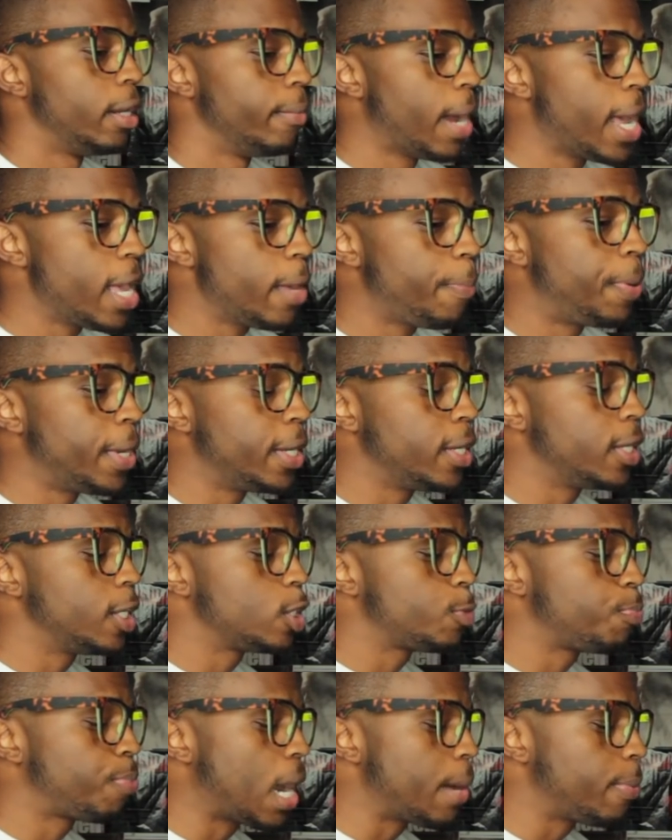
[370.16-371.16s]
In my opinion,
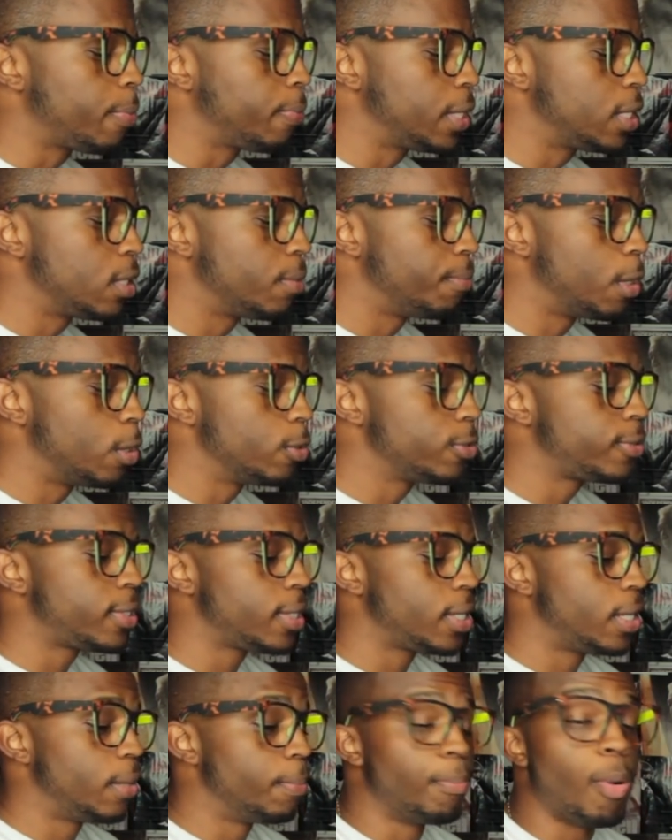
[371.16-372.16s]
it's probably the
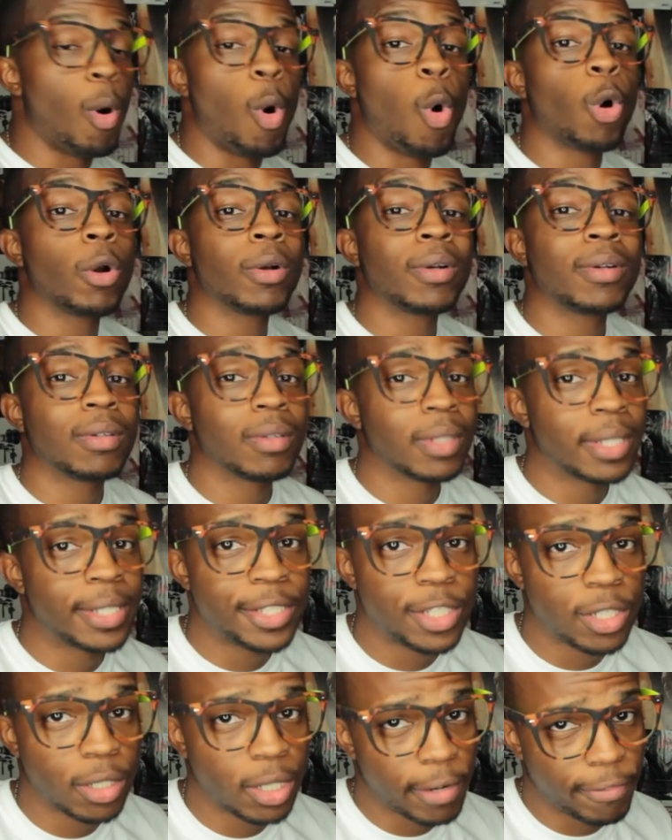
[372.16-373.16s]
most important
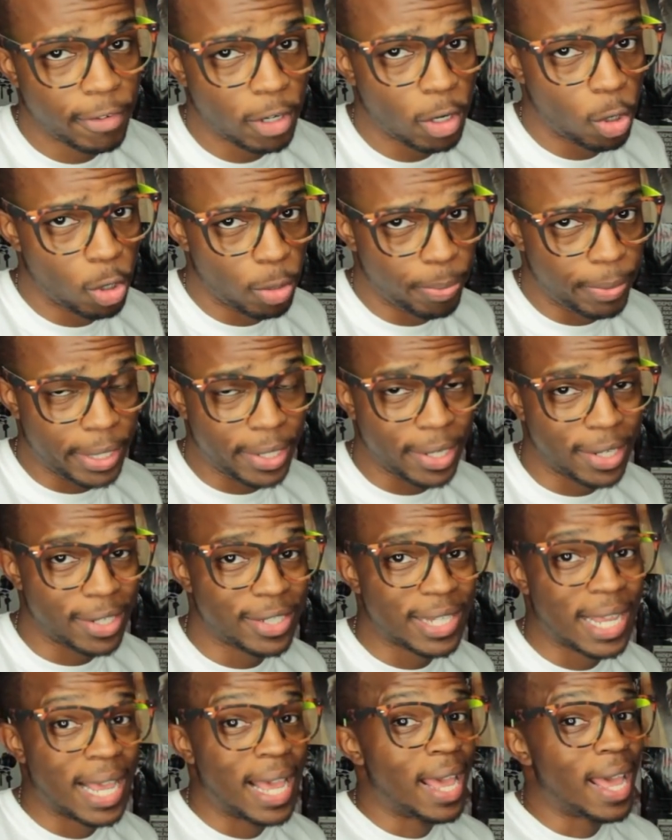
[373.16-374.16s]
lens you'll ever own
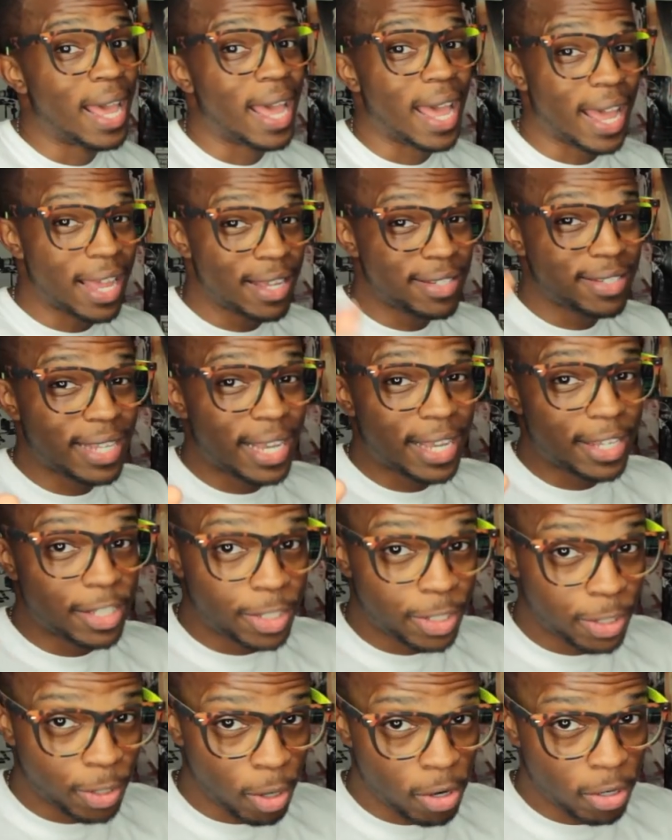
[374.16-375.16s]
because as a
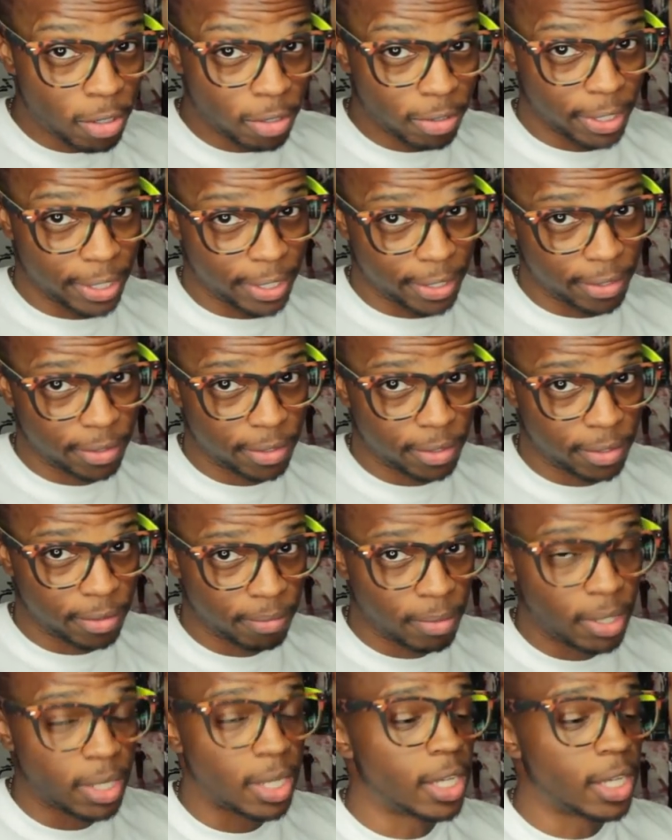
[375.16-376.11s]
starter lens,